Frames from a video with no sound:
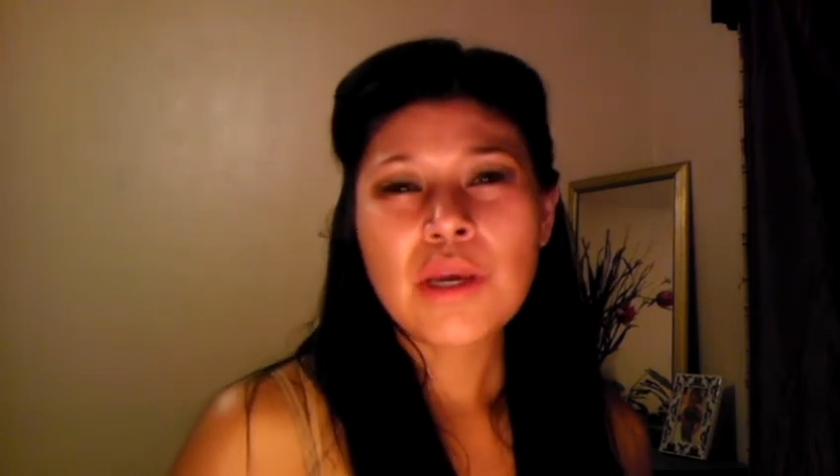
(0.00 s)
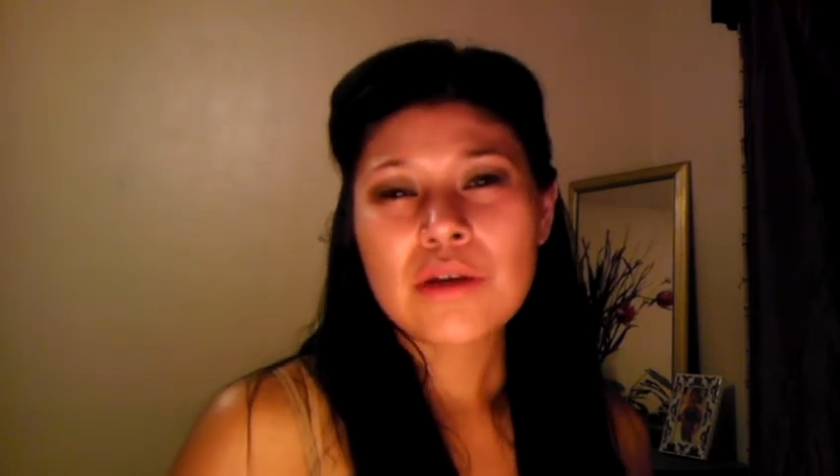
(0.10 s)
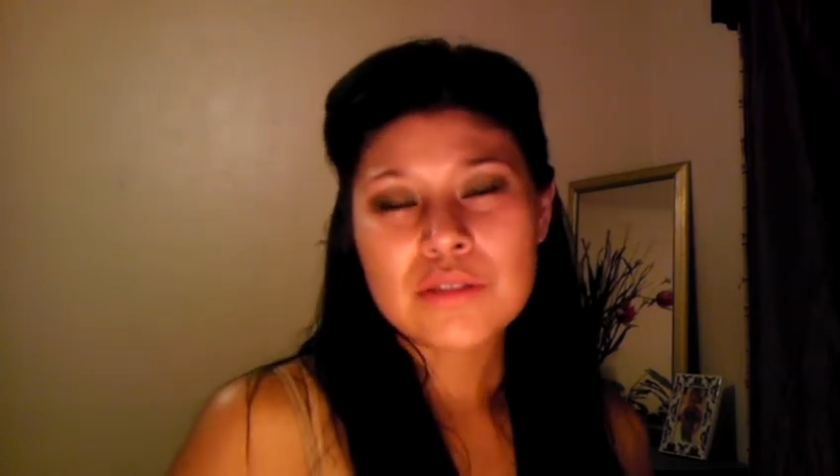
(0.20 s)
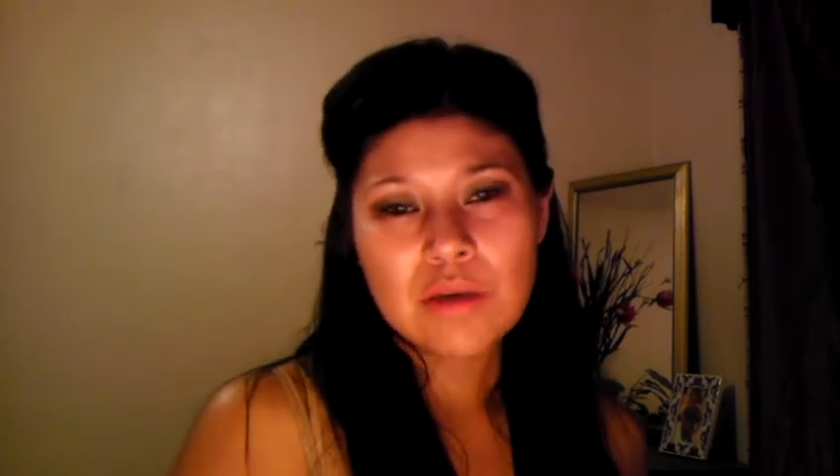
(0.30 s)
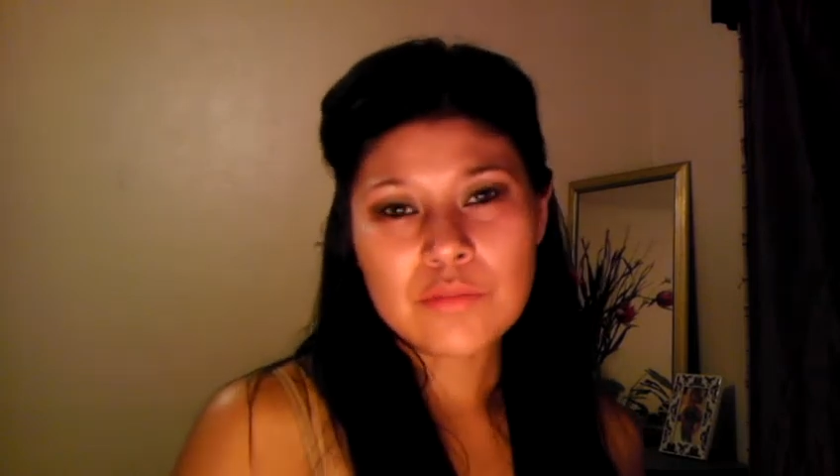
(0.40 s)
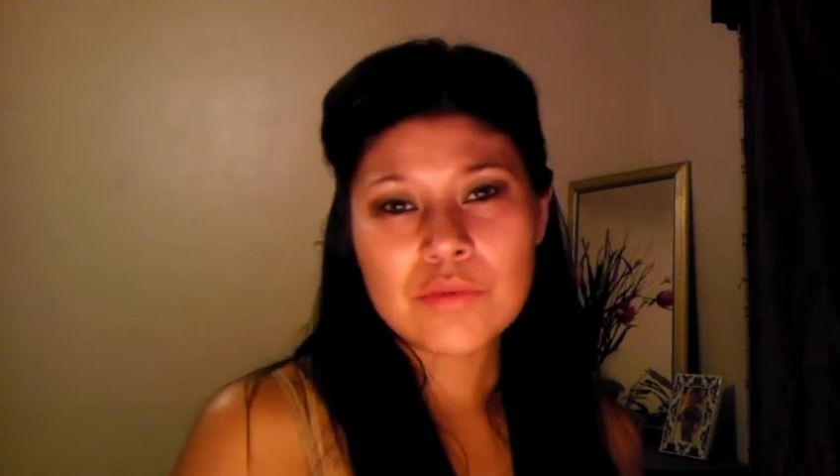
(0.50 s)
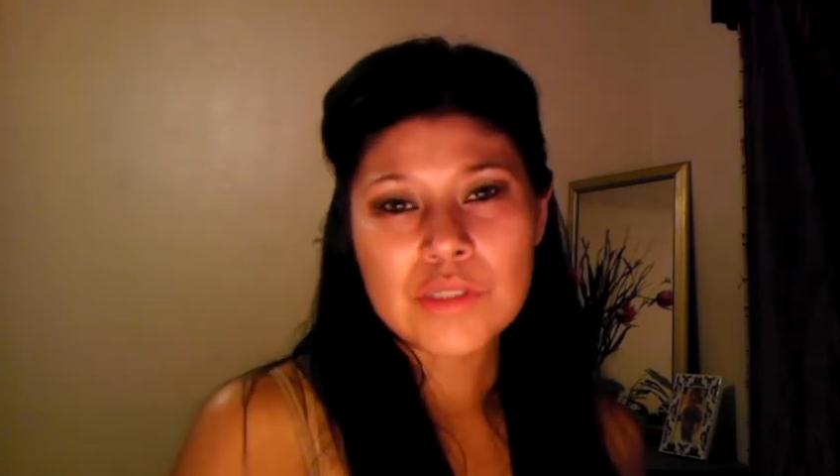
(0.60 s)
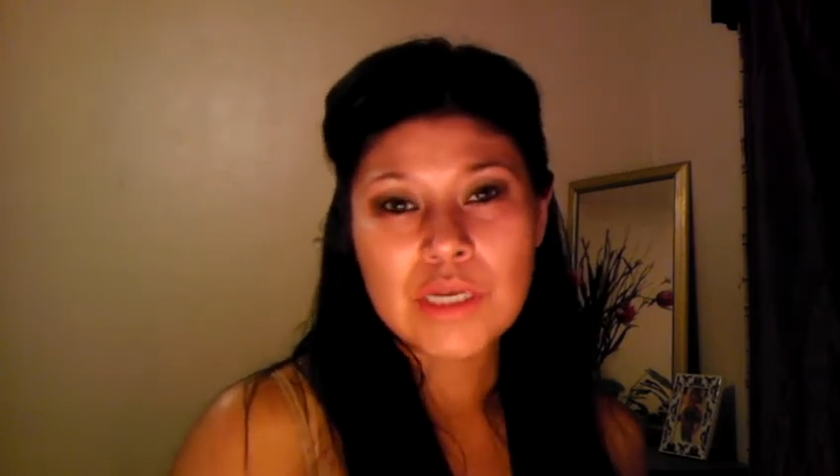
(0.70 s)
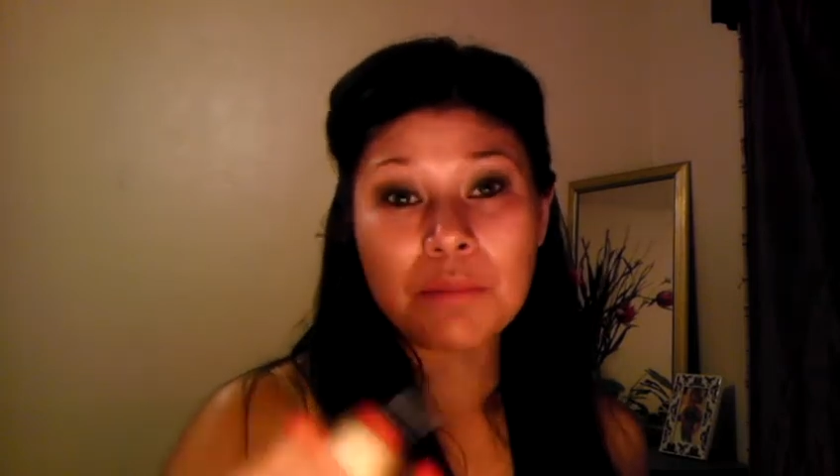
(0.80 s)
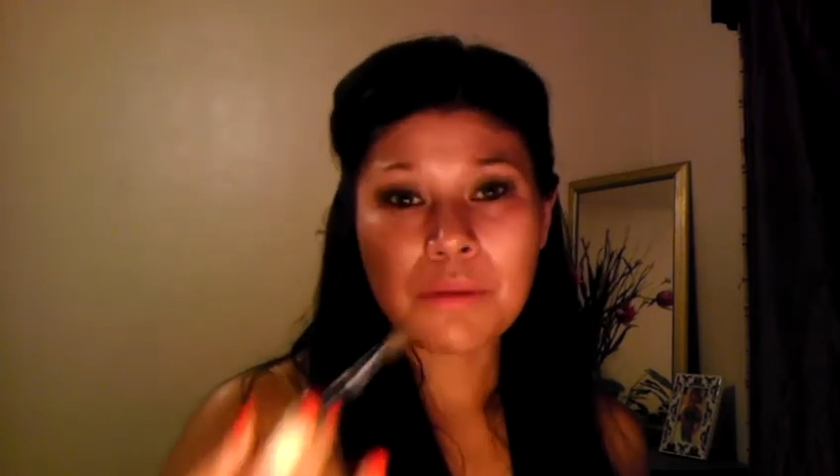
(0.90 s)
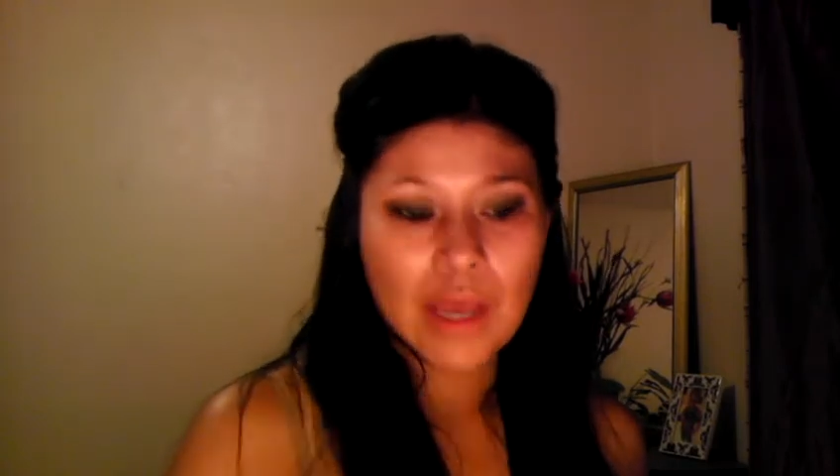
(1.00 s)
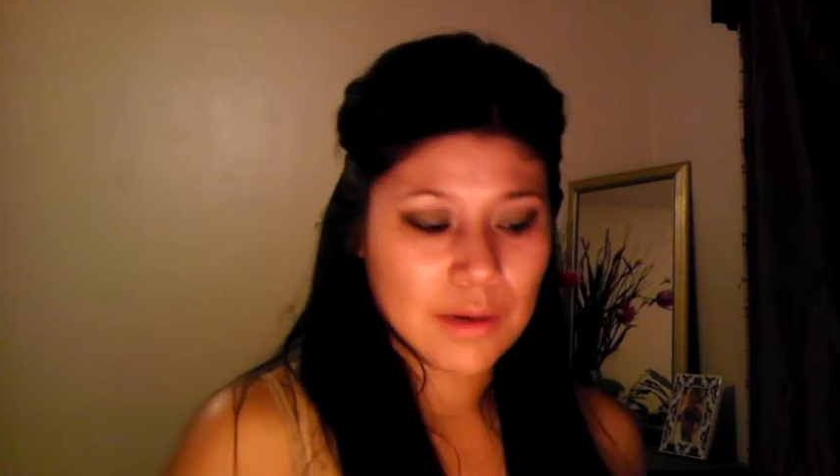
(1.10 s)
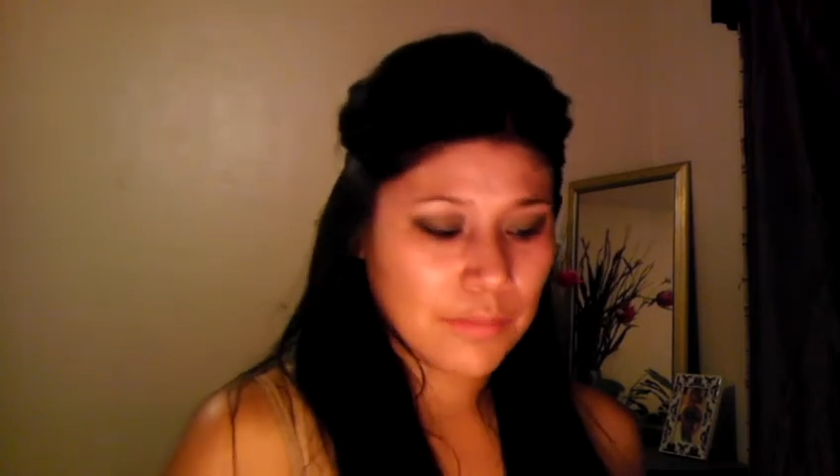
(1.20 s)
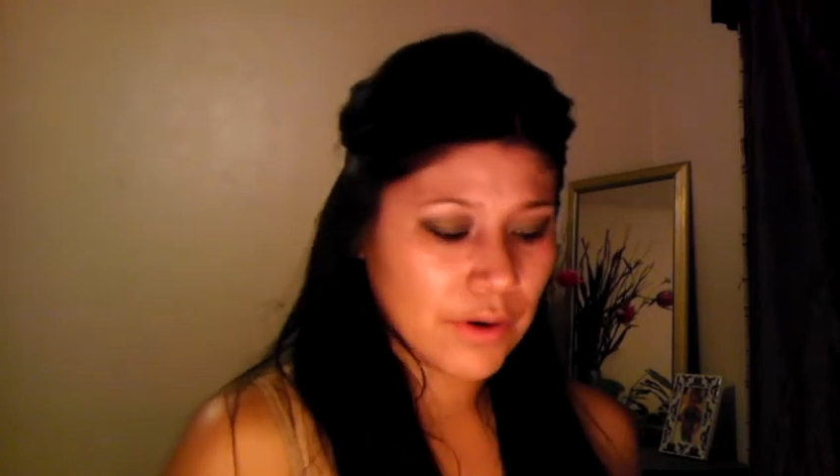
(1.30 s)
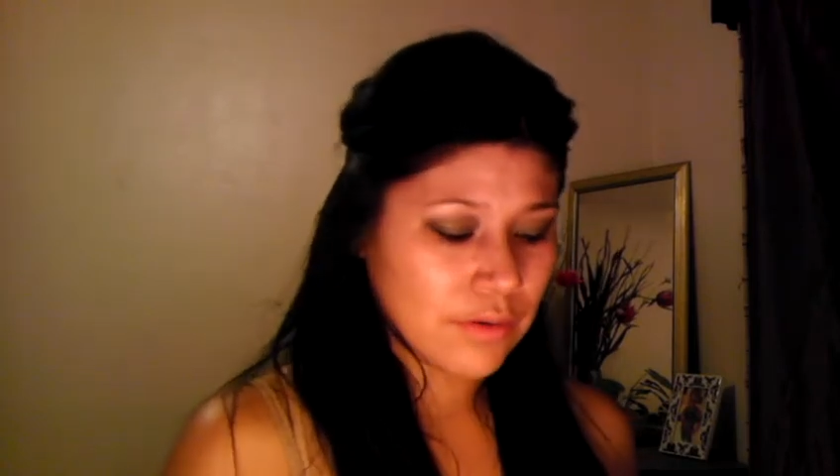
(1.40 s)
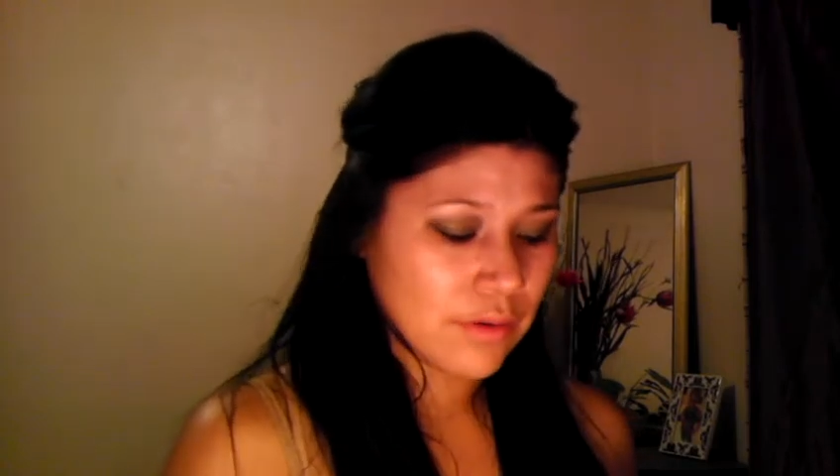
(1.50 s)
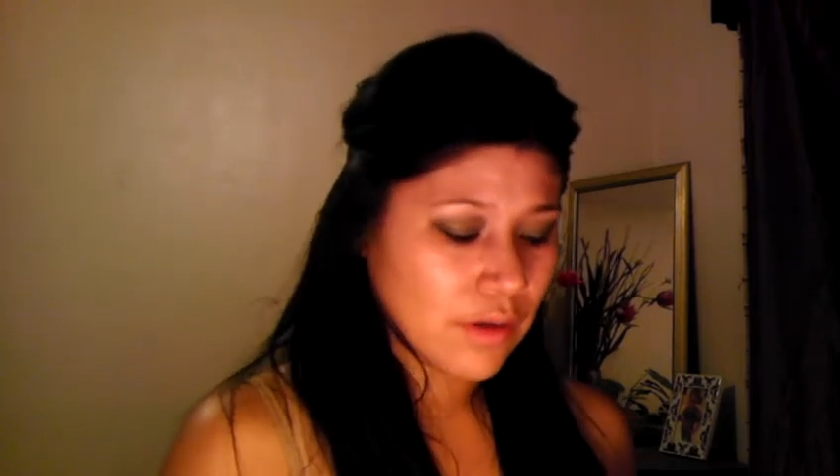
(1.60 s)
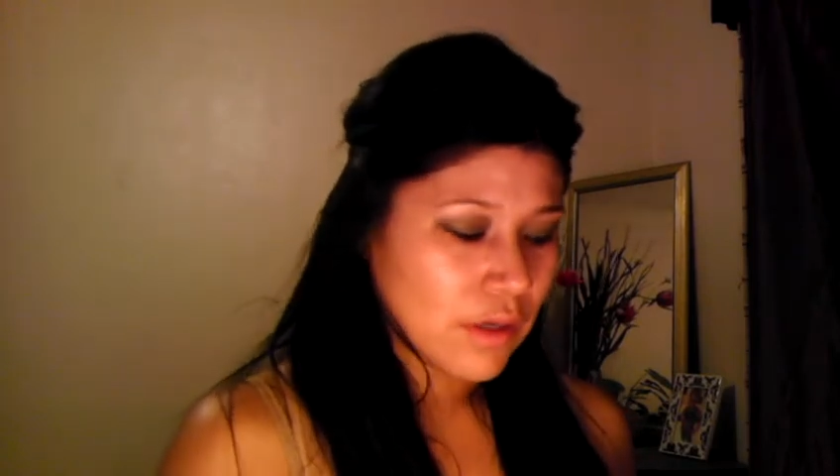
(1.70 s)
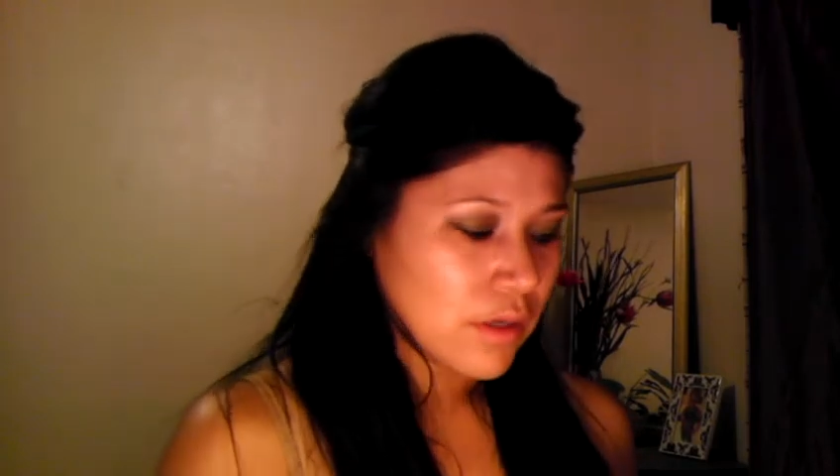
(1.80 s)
because that one was like a black brown.